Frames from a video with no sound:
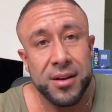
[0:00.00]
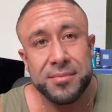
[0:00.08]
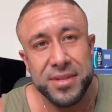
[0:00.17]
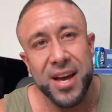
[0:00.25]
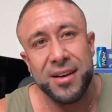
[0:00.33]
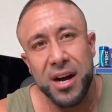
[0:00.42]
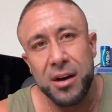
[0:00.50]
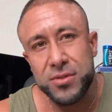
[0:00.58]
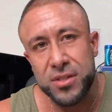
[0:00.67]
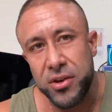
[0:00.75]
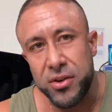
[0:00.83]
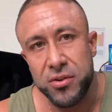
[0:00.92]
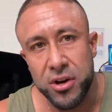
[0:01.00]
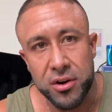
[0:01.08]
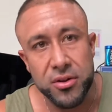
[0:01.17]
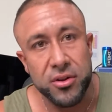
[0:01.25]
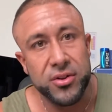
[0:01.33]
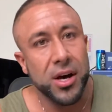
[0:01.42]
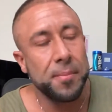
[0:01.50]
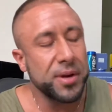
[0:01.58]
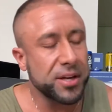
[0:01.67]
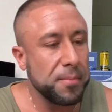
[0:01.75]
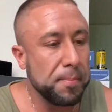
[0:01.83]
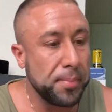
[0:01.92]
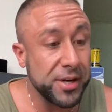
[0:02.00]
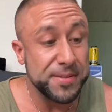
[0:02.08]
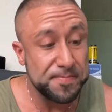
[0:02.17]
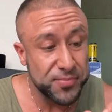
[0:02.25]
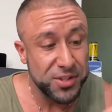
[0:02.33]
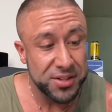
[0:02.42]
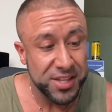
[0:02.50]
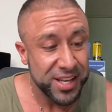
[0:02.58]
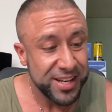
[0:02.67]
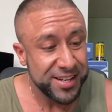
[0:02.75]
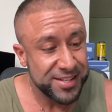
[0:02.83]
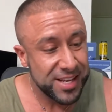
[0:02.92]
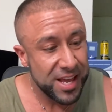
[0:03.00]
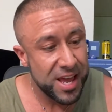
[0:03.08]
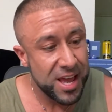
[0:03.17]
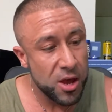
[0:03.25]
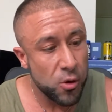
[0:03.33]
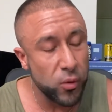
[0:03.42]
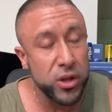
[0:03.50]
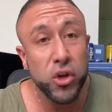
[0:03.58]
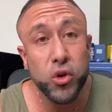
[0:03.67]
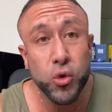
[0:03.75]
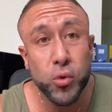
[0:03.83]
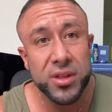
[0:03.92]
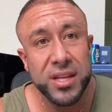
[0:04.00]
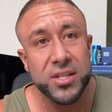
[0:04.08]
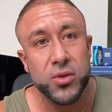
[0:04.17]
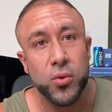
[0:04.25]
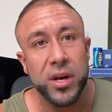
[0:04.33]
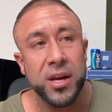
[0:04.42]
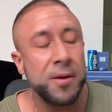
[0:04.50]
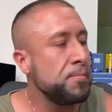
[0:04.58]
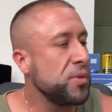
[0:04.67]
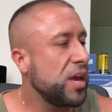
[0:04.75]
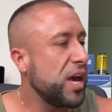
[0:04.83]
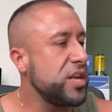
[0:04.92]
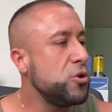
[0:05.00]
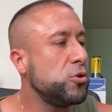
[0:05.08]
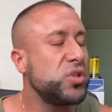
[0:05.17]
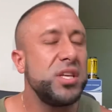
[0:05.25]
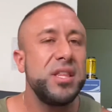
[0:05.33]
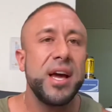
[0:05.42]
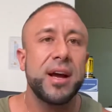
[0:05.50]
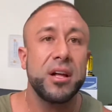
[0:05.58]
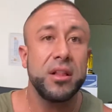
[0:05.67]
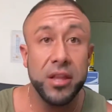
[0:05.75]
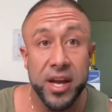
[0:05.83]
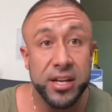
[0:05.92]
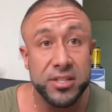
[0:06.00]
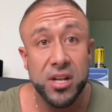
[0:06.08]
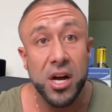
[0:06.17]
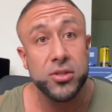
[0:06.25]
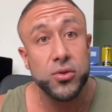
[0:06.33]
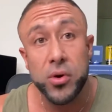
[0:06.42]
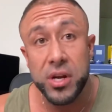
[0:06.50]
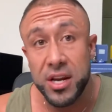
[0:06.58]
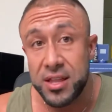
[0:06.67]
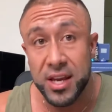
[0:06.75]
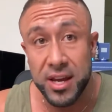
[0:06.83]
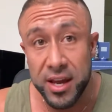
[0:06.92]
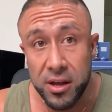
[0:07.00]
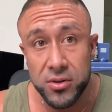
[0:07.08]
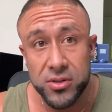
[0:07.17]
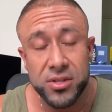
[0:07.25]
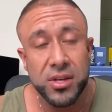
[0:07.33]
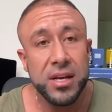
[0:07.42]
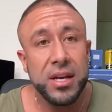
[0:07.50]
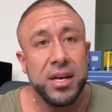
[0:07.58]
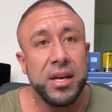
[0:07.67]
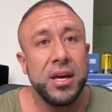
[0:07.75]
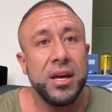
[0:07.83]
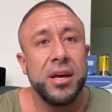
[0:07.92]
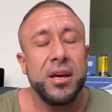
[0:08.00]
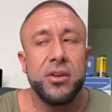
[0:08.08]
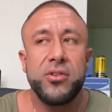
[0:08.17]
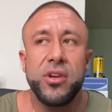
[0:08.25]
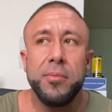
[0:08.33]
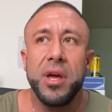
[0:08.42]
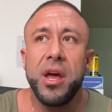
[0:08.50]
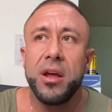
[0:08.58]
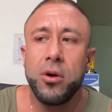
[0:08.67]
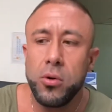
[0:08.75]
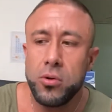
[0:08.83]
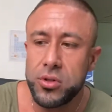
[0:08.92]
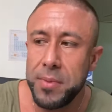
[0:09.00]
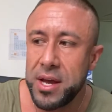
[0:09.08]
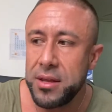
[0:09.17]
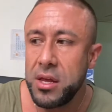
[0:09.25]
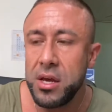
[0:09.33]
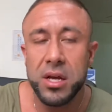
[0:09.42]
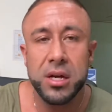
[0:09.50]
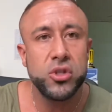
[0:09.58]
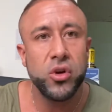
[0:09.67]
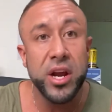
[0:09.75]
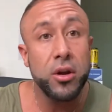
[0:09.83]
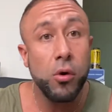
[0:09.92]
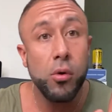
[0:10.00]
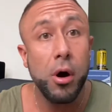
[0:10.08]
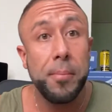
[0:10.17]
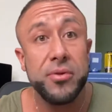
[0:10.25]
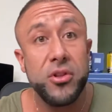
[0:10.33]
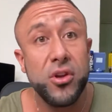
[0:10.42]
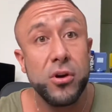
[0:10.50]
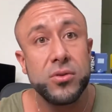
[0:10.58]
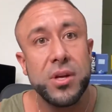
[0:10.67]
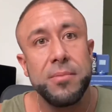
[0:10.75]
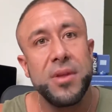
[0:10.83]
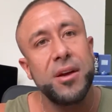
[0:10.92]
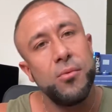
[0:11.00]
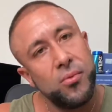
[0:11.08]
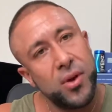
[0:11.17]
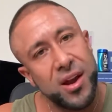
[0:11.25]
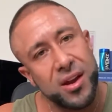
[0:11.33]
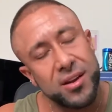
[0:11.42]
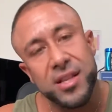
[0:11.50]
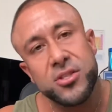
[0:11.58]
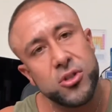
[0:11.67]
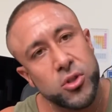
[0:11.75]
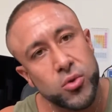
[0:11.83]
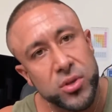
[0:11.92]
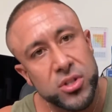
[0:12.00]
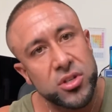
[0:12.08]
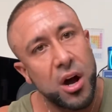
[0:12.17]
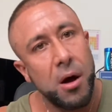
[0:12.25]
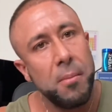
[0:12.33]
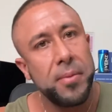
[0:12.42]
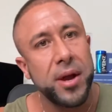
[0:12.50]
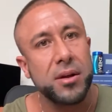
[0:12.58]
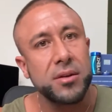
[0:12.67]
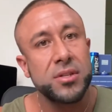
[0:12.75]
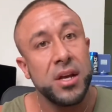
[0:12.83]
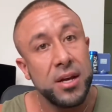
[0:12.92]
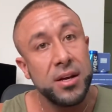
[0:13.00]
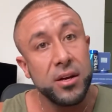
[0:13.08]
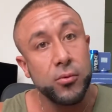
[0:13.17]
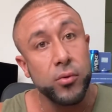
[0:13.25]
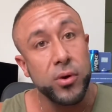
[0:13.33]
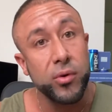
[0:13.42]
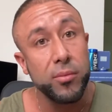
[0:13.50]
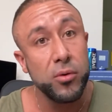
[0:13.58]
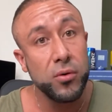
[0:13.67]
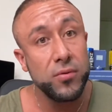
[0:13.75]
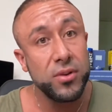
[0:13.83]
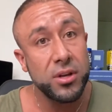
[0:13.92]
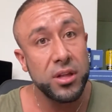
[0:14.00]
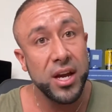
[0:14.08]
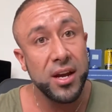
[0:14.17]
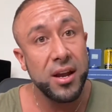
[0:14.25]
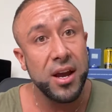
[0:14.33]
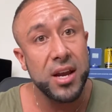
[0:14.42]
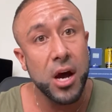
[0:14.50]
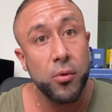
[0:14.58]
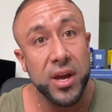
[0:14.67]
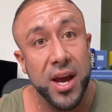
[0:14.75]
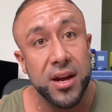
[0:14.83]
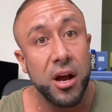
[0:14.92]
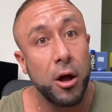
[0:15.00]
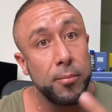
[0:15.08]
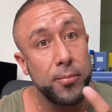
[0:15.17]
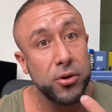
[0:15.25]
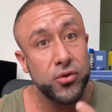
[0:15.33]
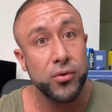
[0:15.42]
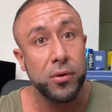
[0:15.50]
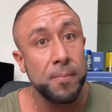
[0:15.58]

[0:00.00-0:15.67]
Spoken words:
Yeah, I'll tell you another topic. But the thing is, when you do it this way, and you see that Clen is not doing anything else, you tell me, hey coach, man, should I go up on the dose? I'm like, wait, let's just switch compounds. We remove the Clen, and now we add albuterol